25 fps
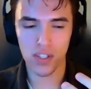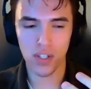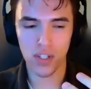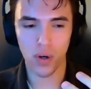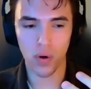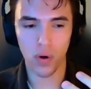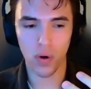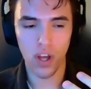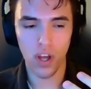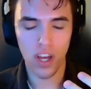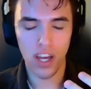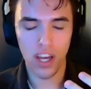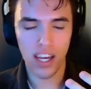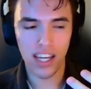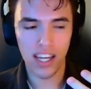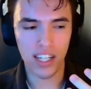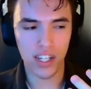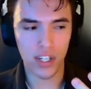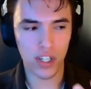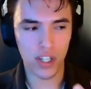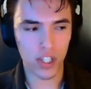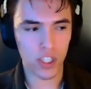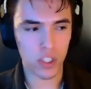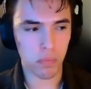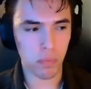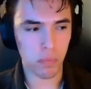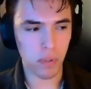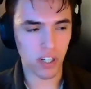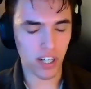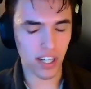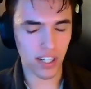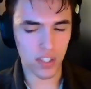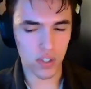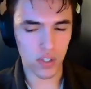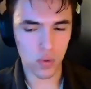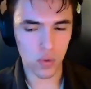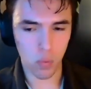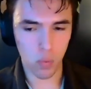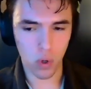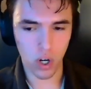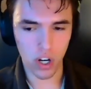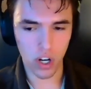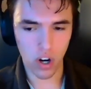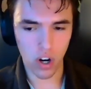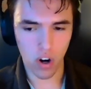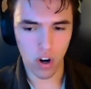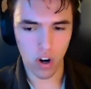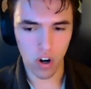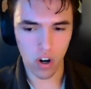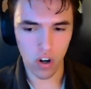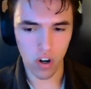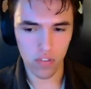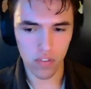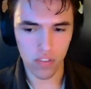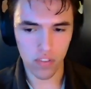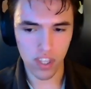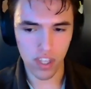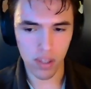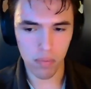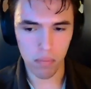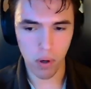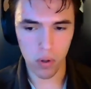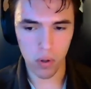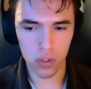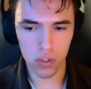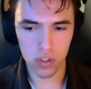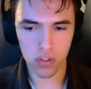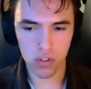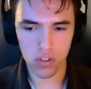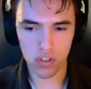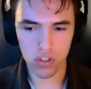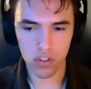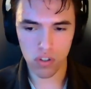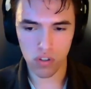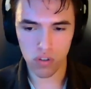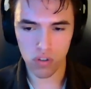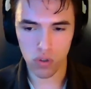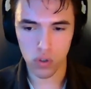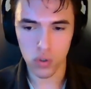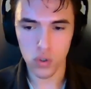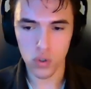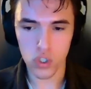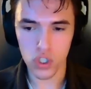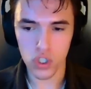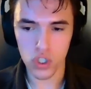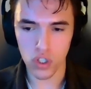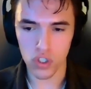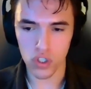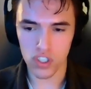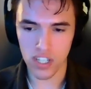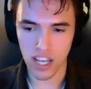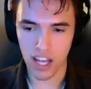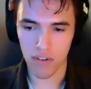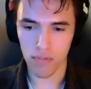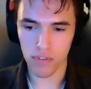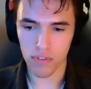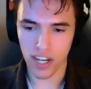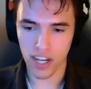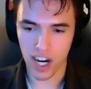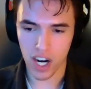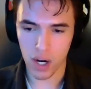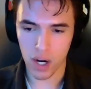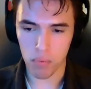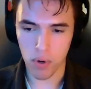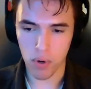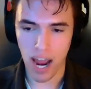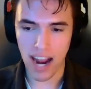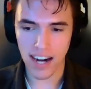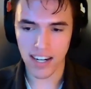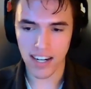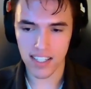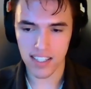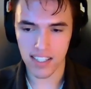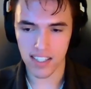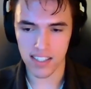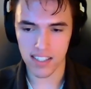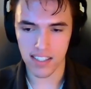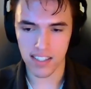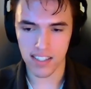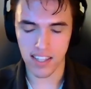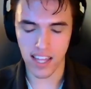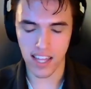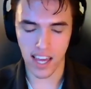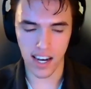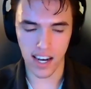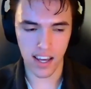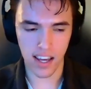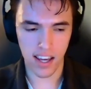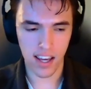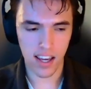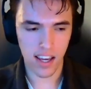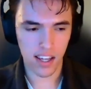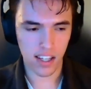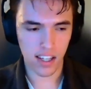So, in your experience, what are the most crucial self-care practices that